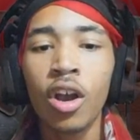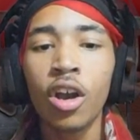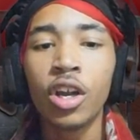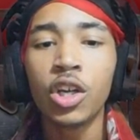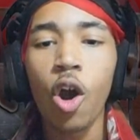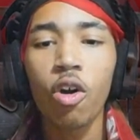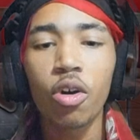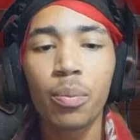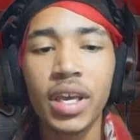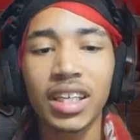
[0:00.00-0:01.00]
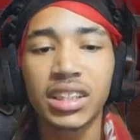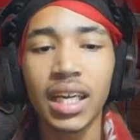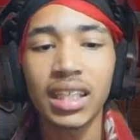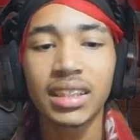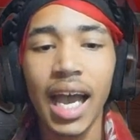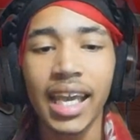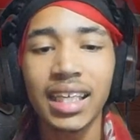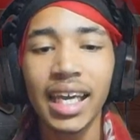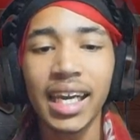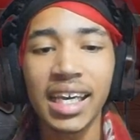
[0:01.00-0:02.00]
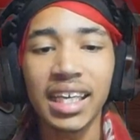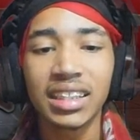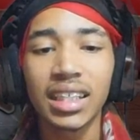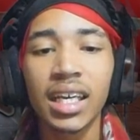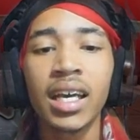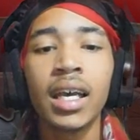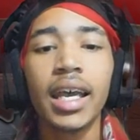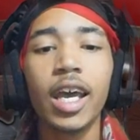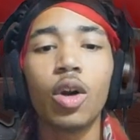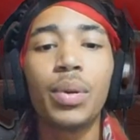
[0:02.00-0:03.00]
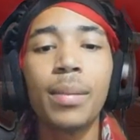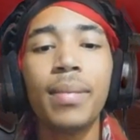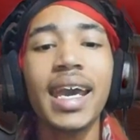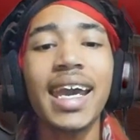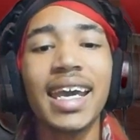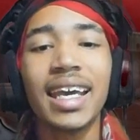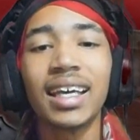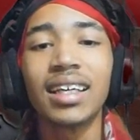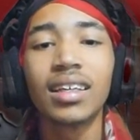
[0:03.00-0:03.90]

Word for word: nor will be the Shinozaki lineage. It'll be me!